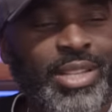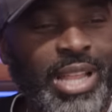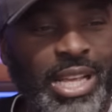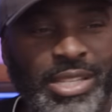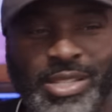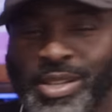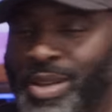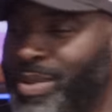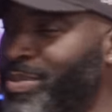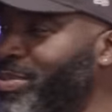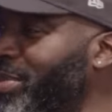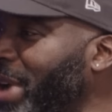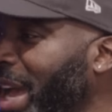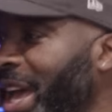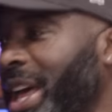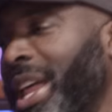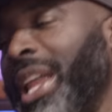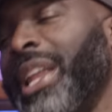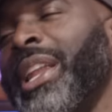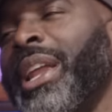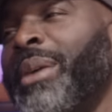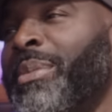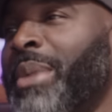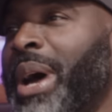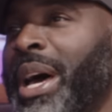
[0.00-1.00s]
that's right,
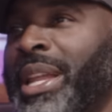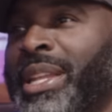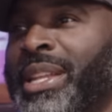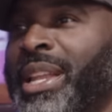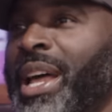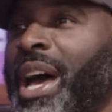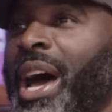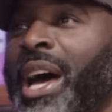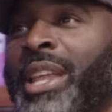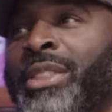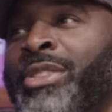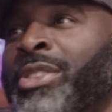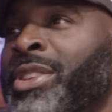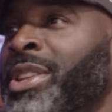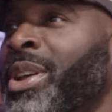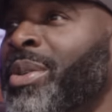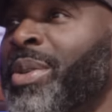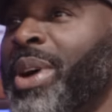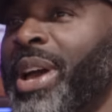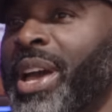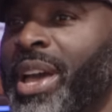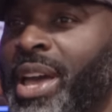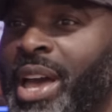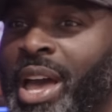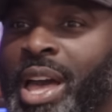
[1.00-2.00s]
and you know
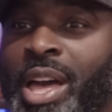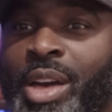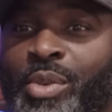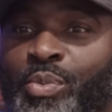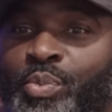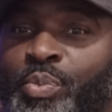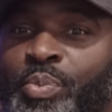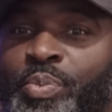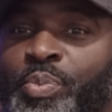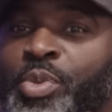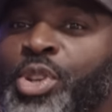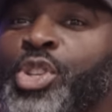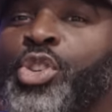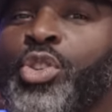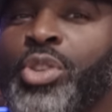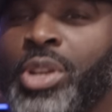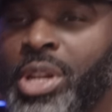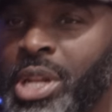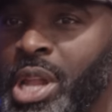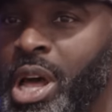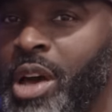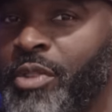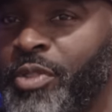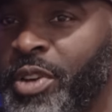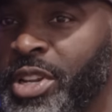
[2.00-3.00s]
what? We
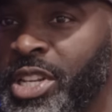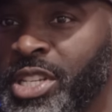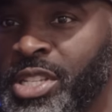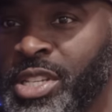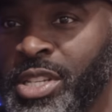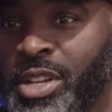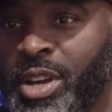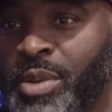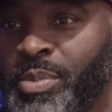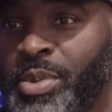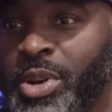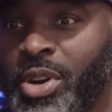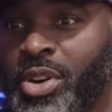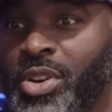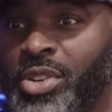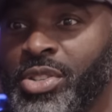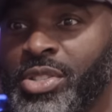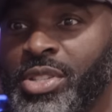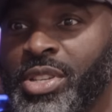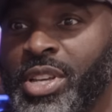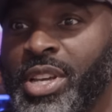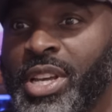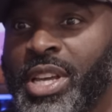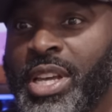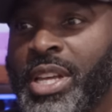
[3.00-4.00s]
shouldn't laugh at this, you know,
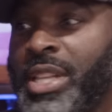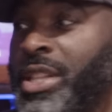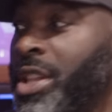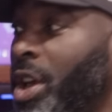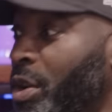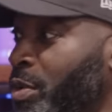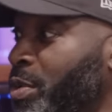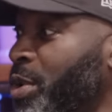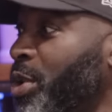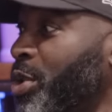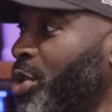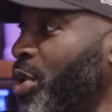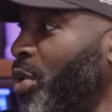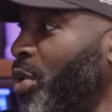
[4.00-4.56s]
because no, real